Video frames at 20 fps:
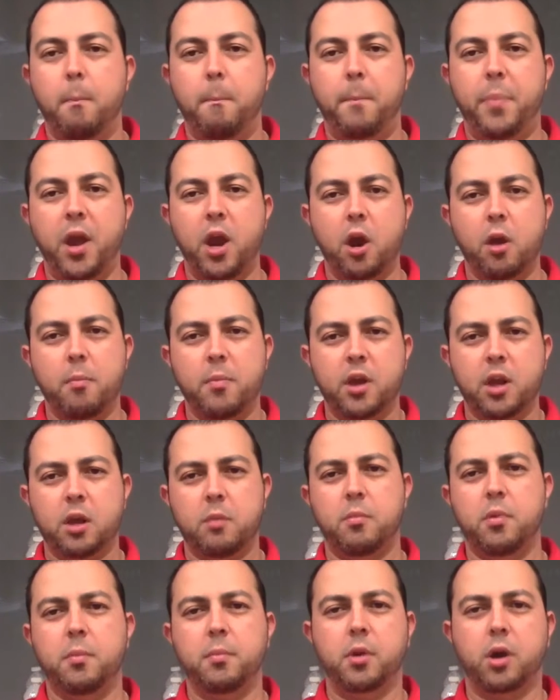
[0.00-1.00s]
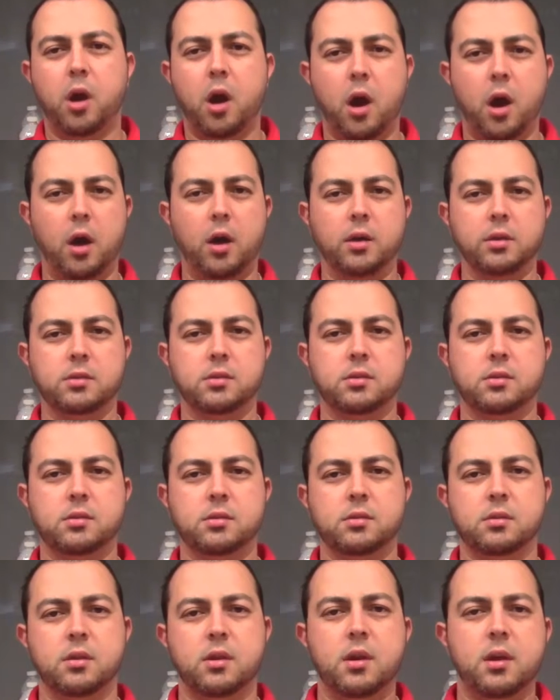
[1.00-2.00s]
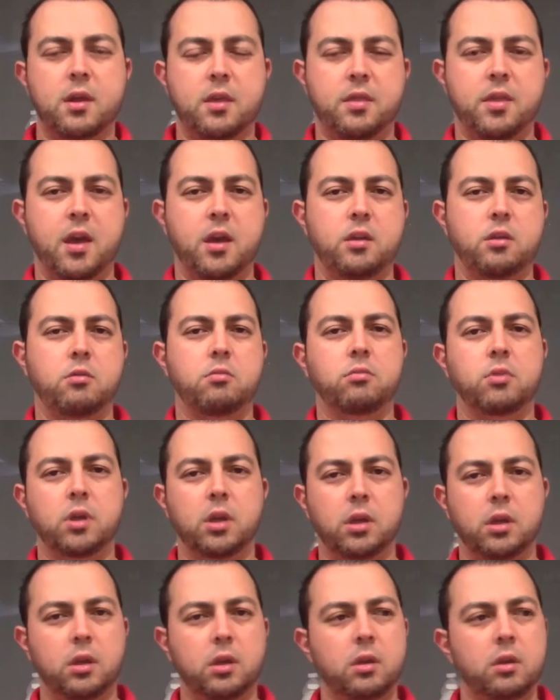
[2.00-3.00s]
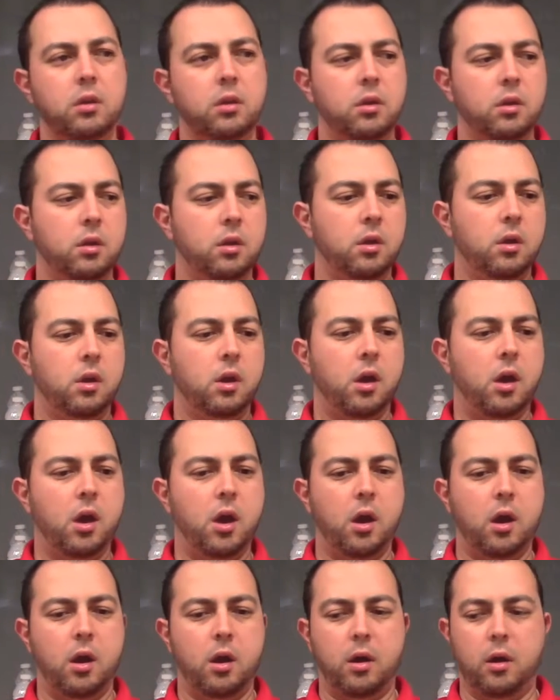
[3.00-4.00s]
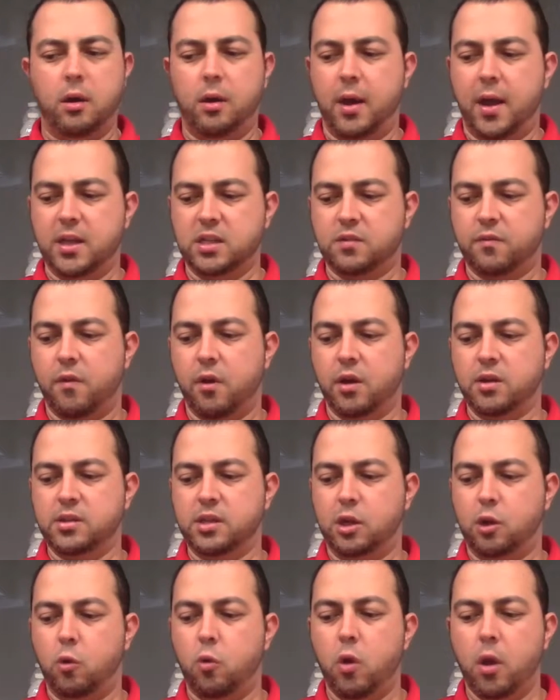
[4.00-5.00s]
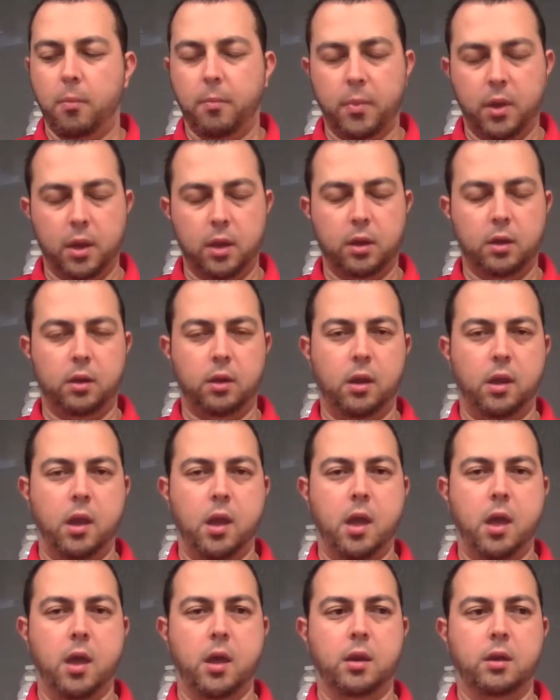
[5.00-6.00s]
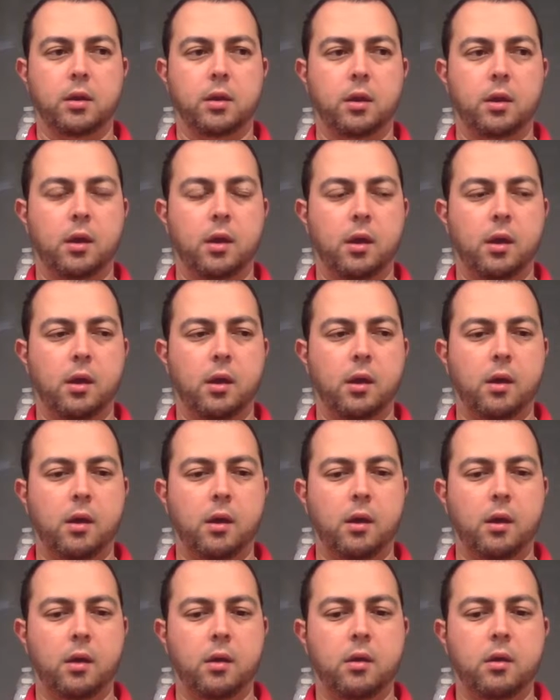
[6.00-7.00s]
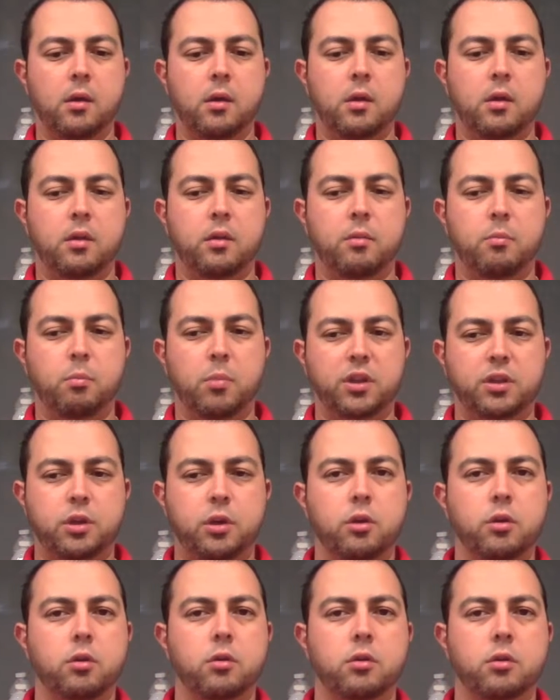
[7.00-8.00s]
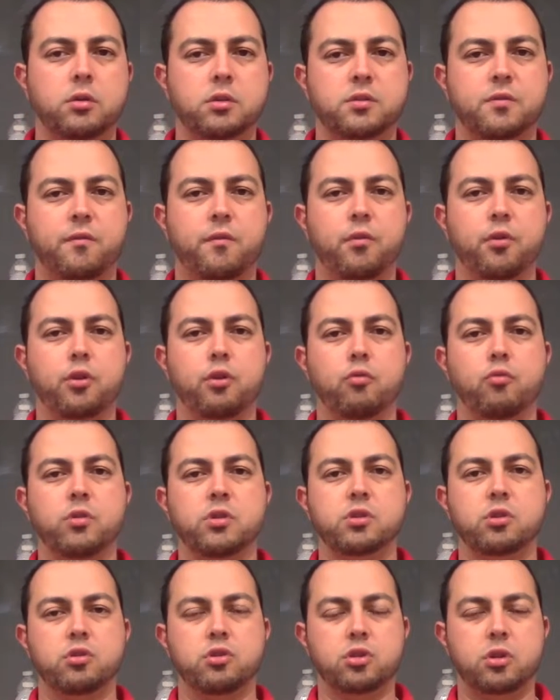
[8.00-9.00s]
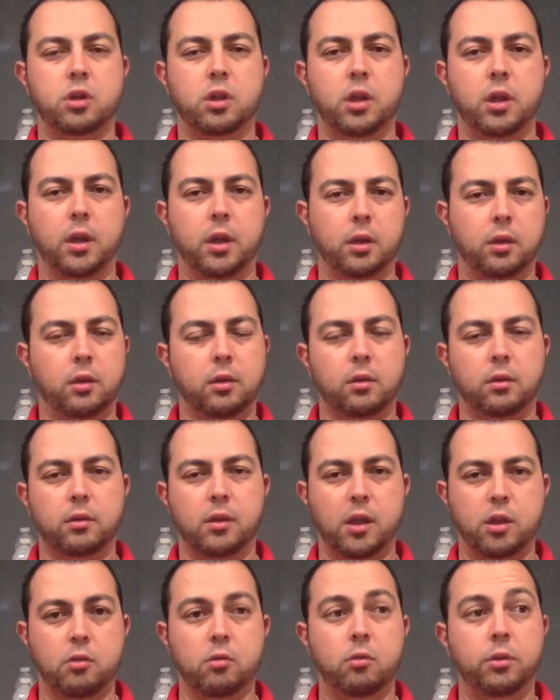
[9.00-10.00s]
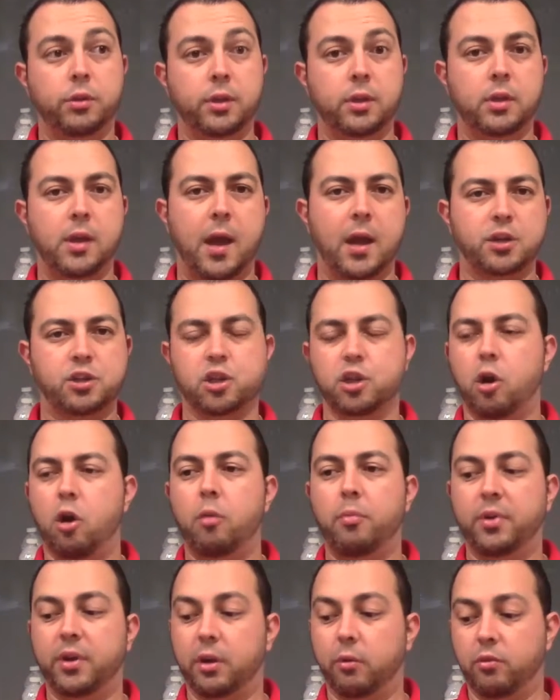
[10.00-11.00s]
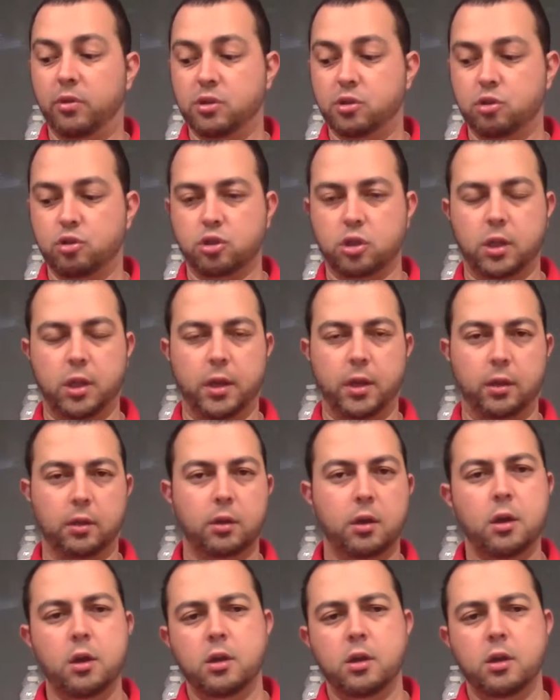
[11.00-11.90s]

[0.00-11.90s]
bare minimum costs that you need uh, as far as equipment and uh, materials for your research clinic that you will need to actually open a research clinic.